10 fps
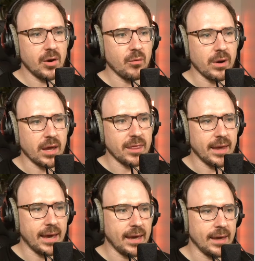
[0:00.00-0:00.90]
where
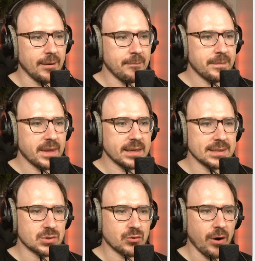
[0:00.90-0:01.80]
they
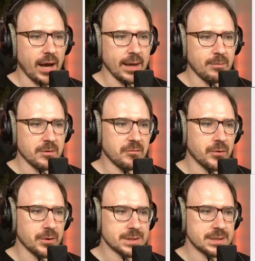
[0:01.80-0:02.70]
describe the
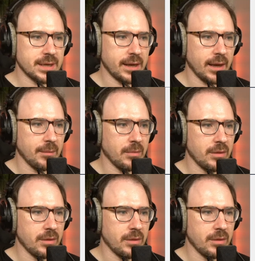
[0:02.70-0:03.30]
first time